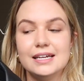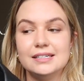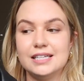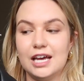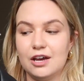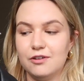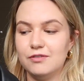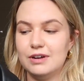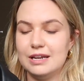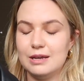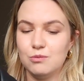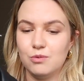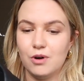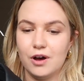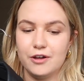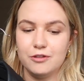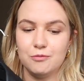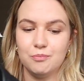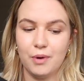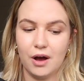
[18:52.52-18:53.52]
Definitely
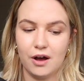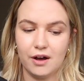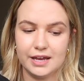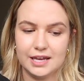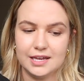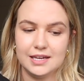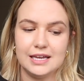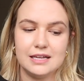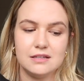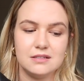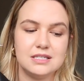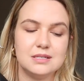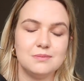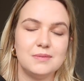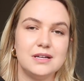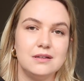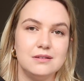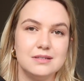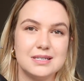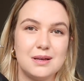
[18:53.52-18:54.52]
worth buying it
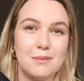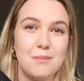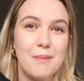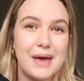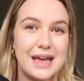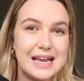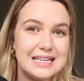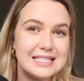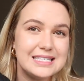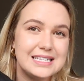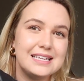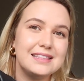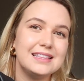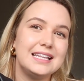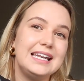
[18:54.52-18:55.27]
smells amazing.